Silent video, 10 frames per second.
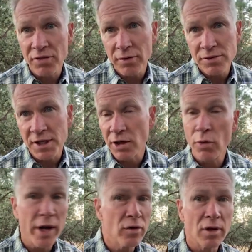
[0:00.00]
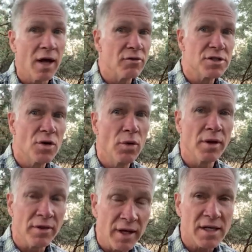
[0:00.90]
13, greater love is no one
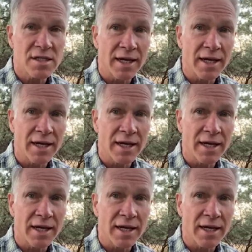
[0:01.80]
than this,